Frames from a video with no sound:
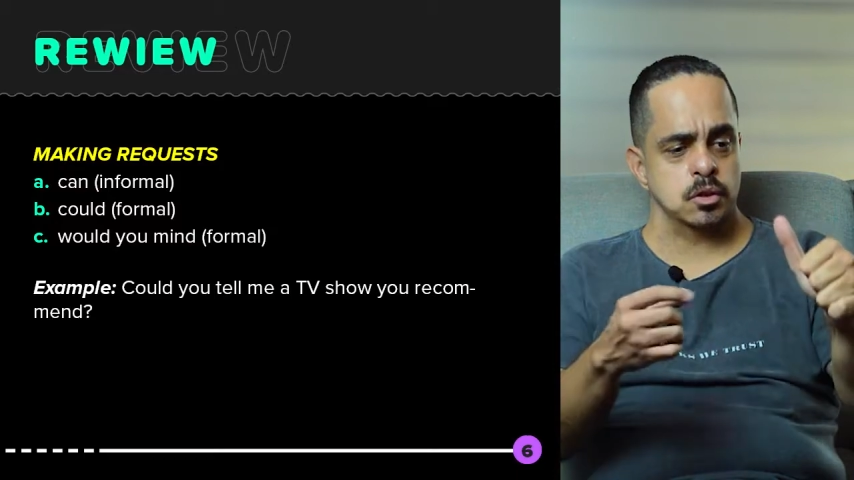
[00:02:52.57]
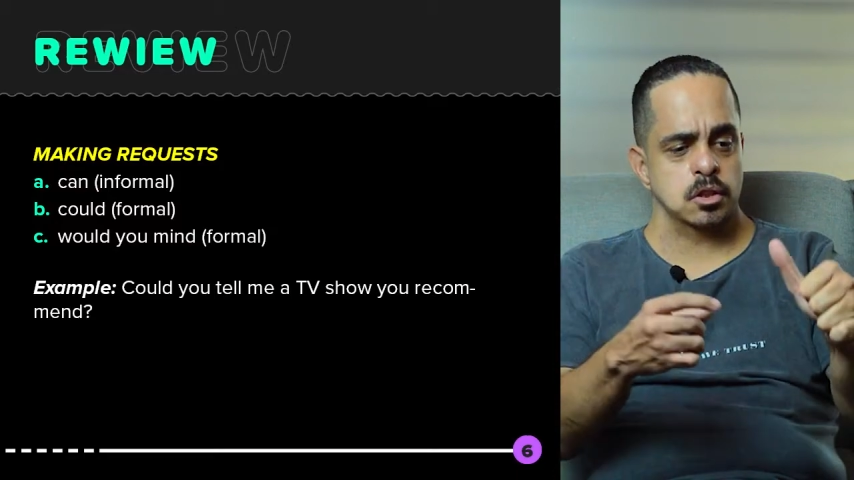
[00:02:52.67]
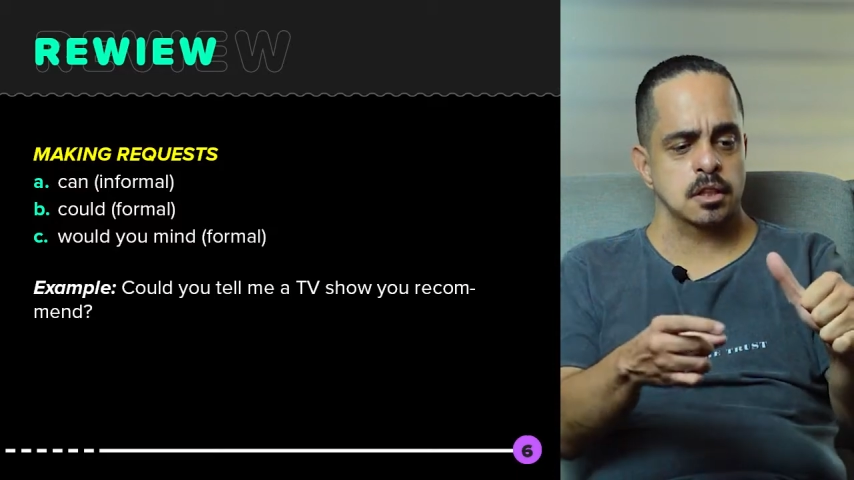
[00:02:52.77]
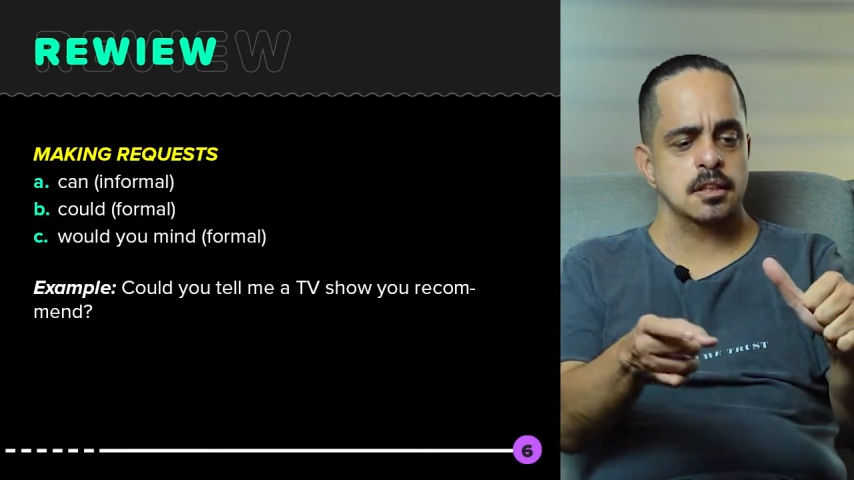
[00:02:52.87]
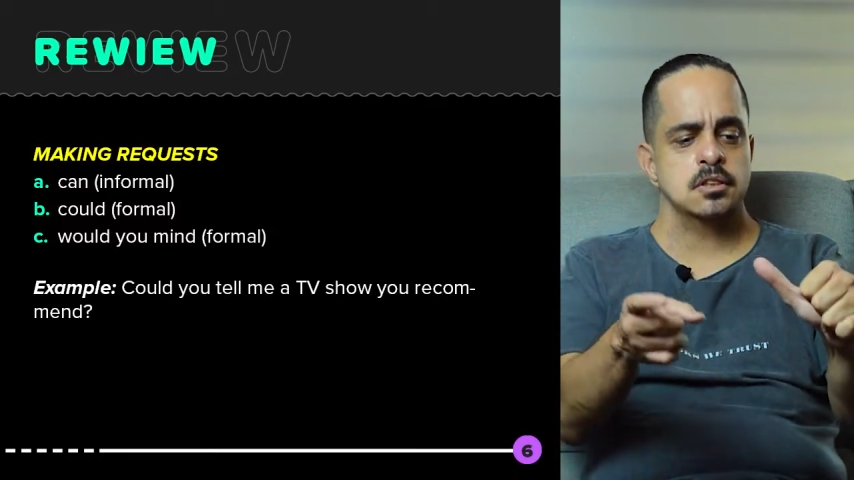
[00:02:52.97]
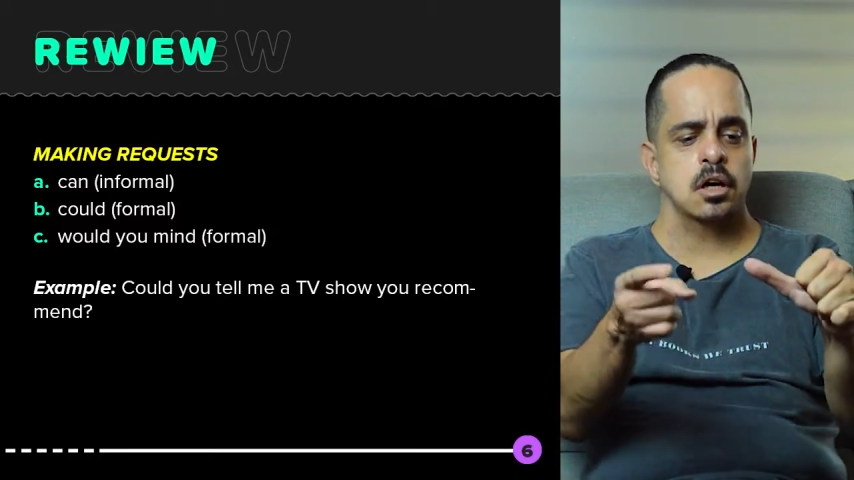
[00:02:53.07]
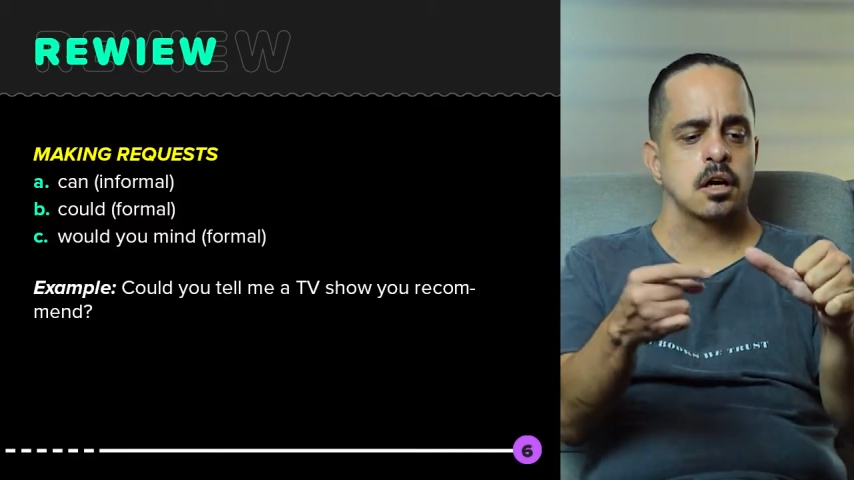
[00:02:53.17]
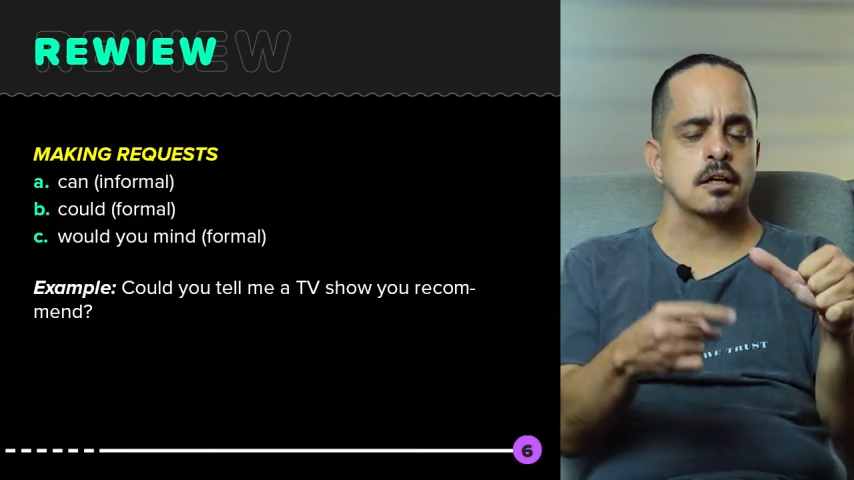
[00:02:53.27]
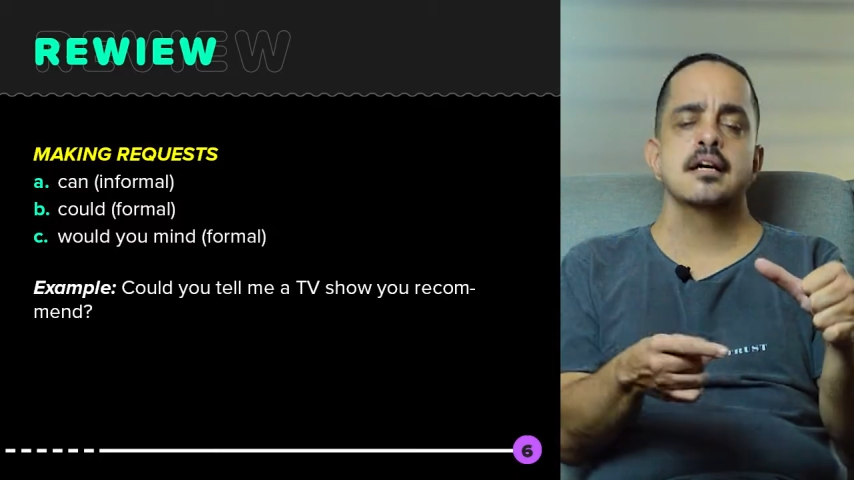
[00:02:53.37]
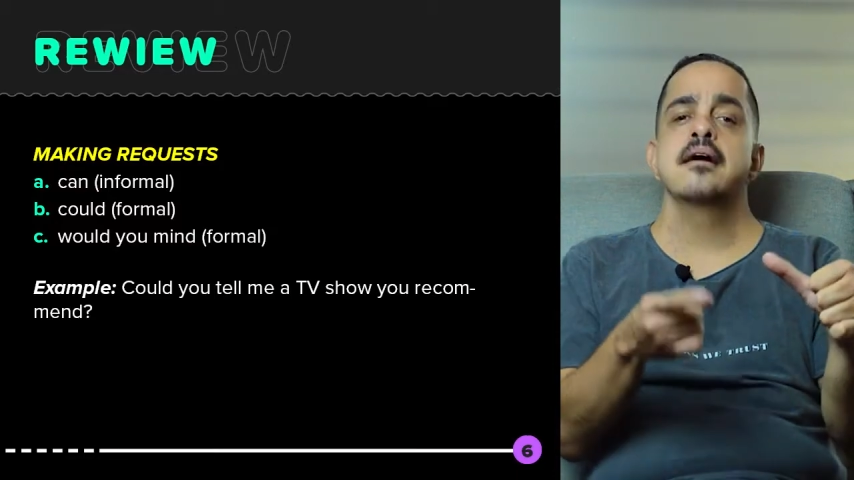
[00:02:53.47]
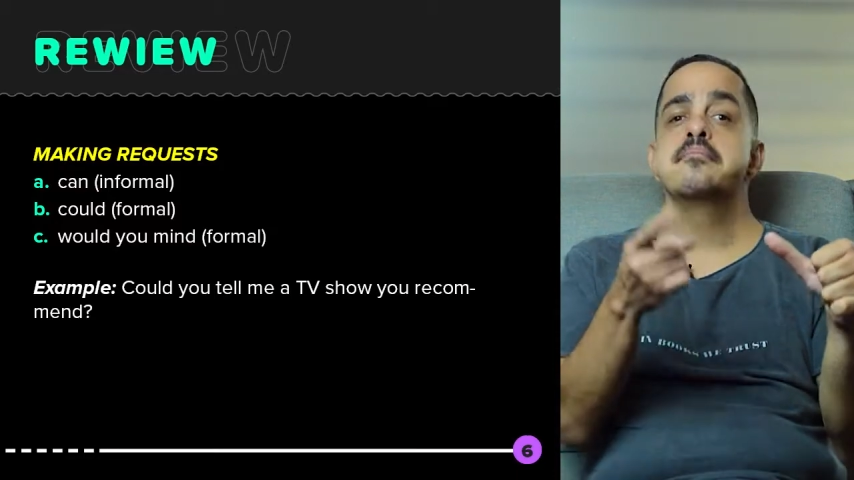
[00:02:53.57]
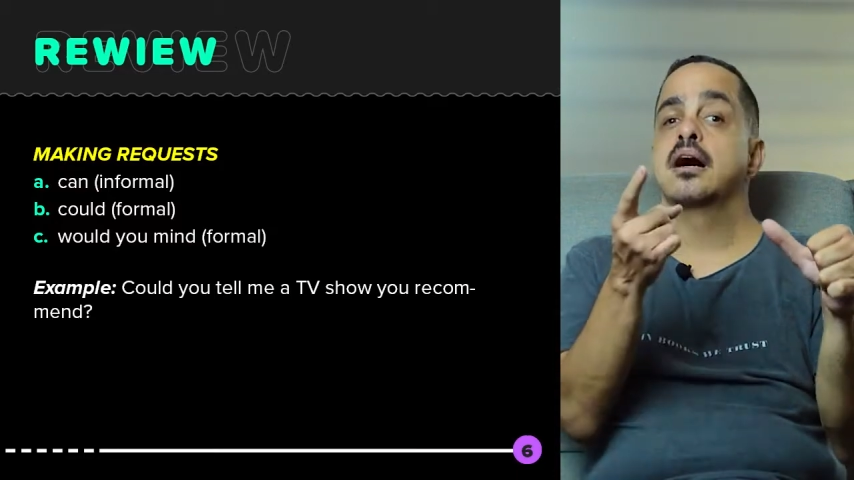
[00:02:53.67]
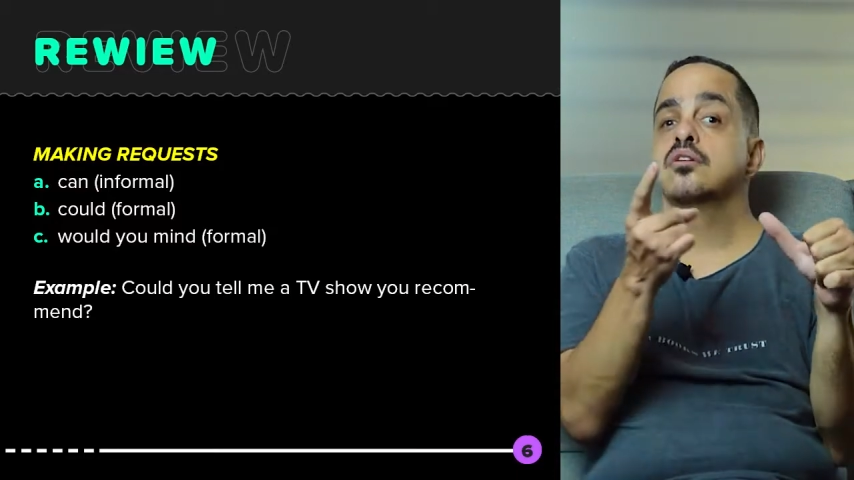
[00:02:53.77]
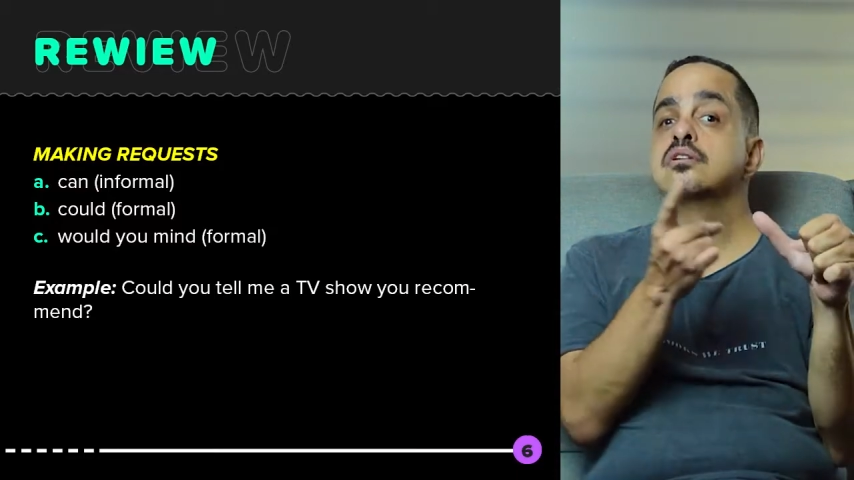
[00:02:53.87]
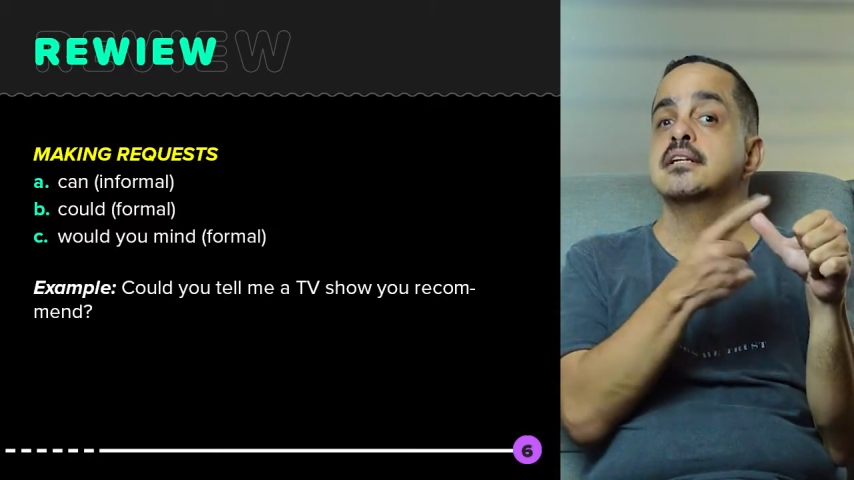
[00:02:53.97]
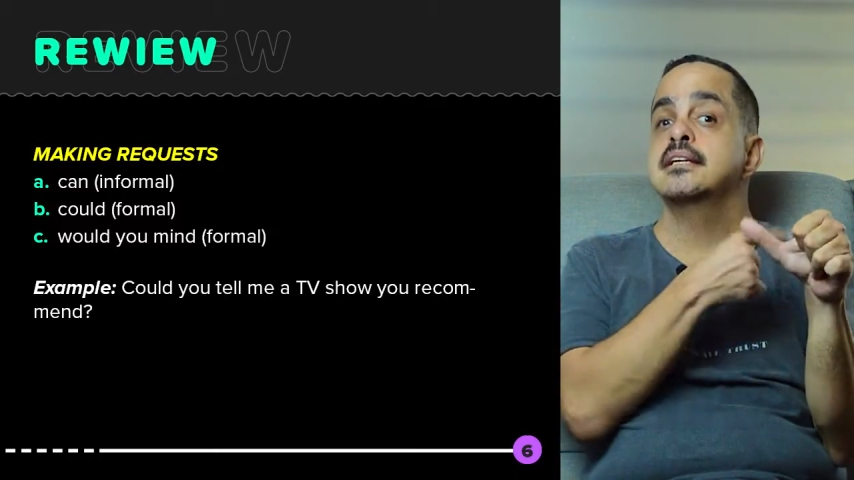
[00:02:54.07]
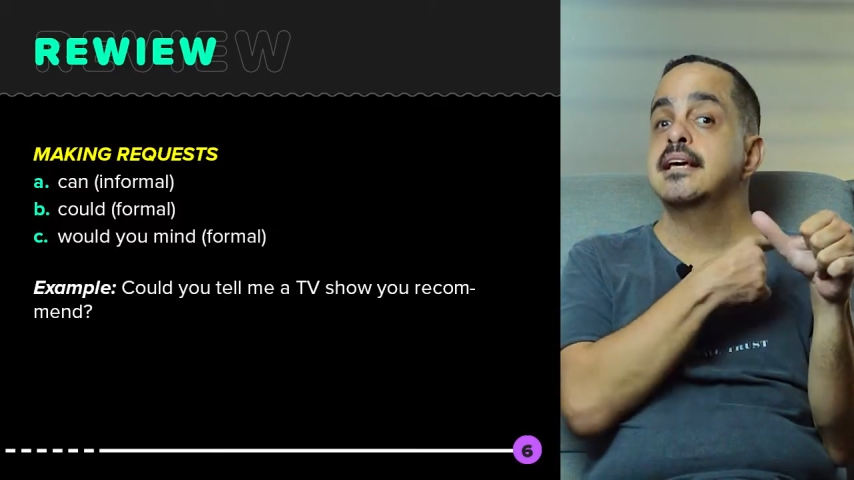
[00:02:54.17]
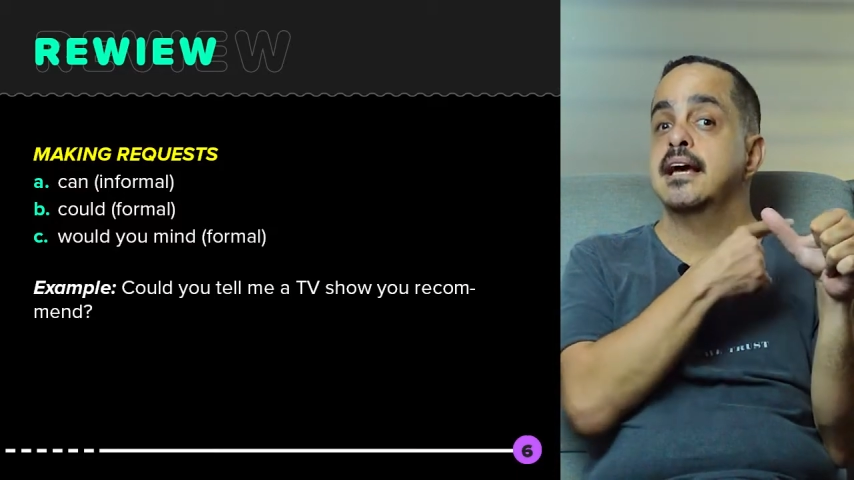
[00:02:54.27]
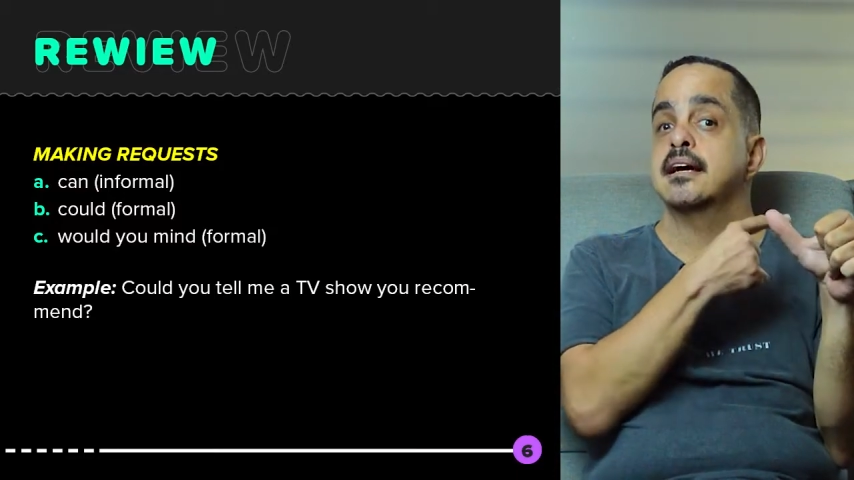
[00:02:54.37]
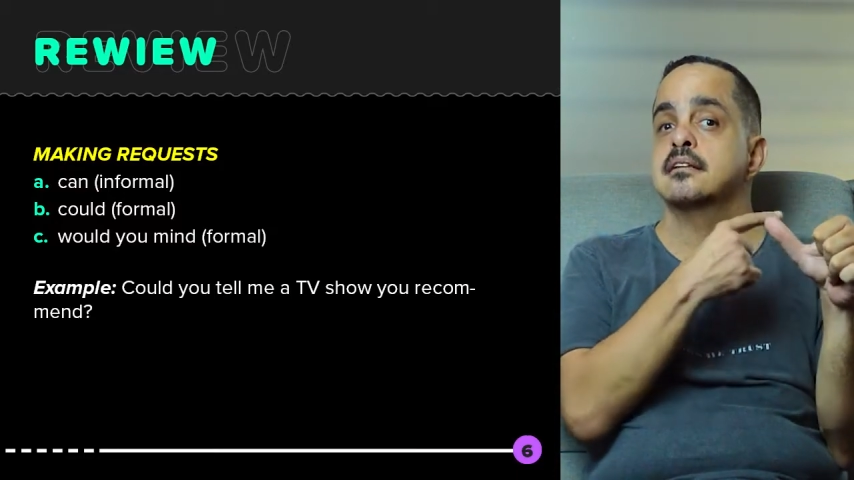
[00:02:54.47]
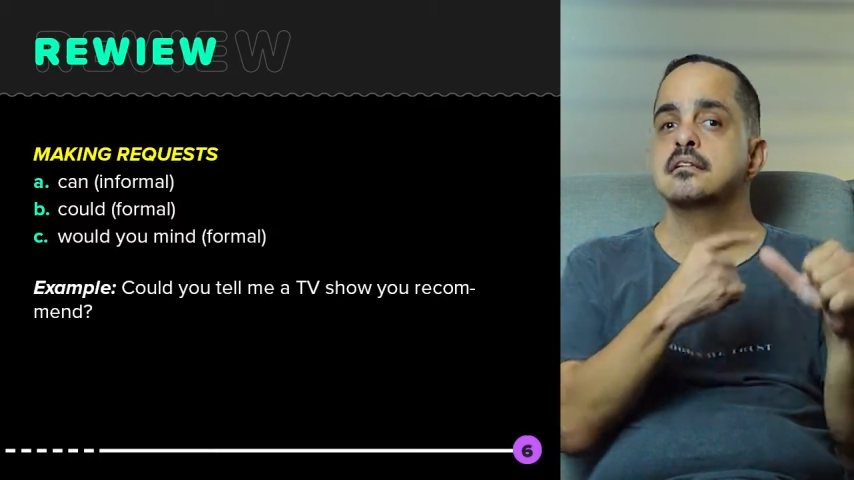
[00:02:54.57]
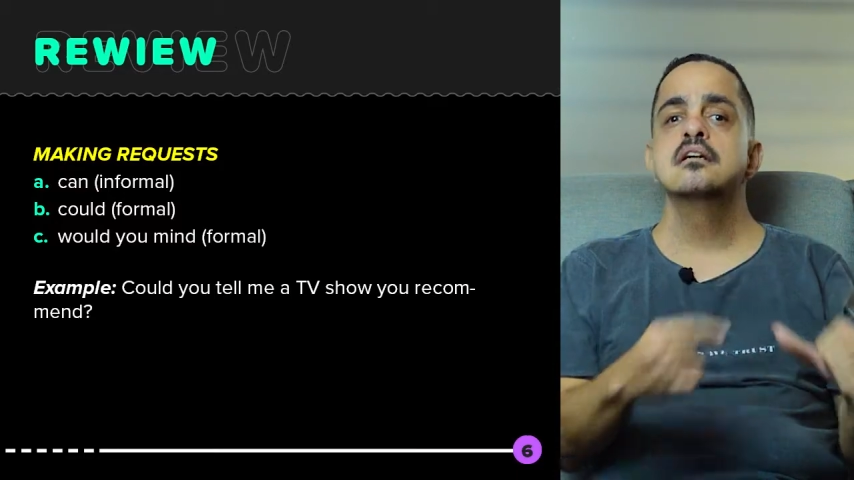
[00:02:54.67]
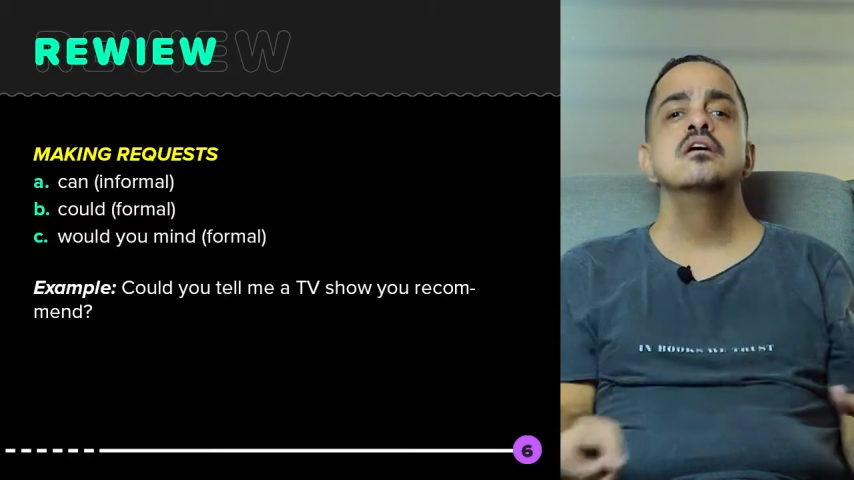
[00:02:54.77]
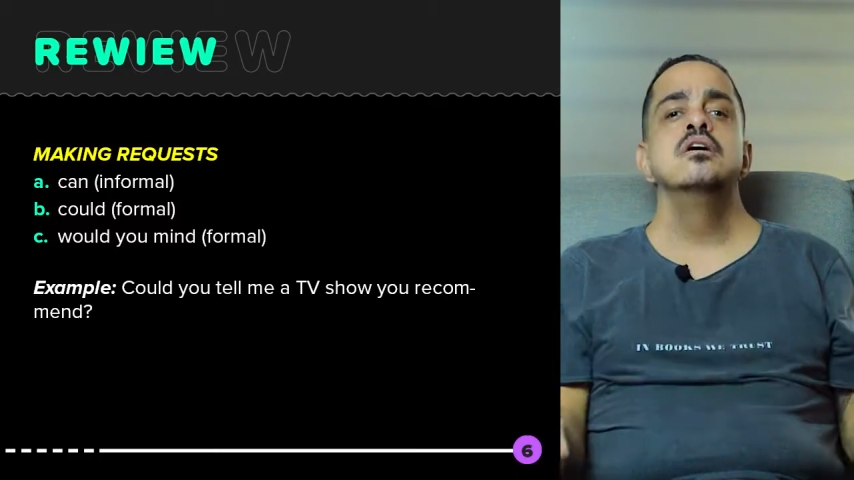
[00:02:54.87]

We're going to talk about can,